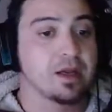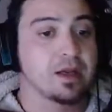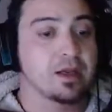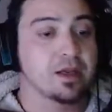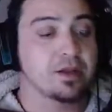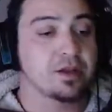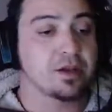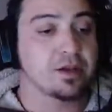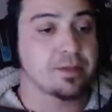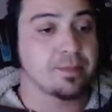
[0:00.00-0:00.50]

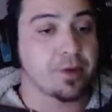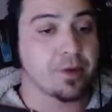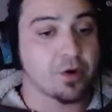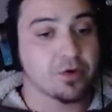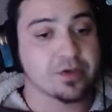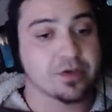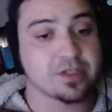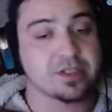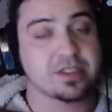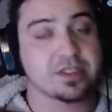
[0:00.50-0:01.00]
the
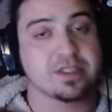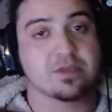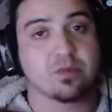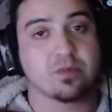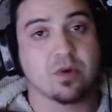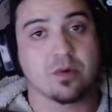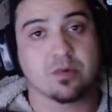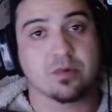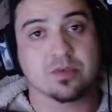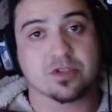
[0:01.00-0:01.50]
components is
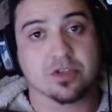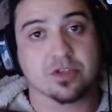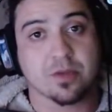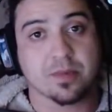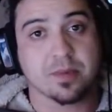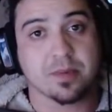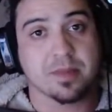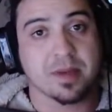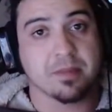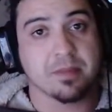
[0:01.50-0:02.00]
what was stopping me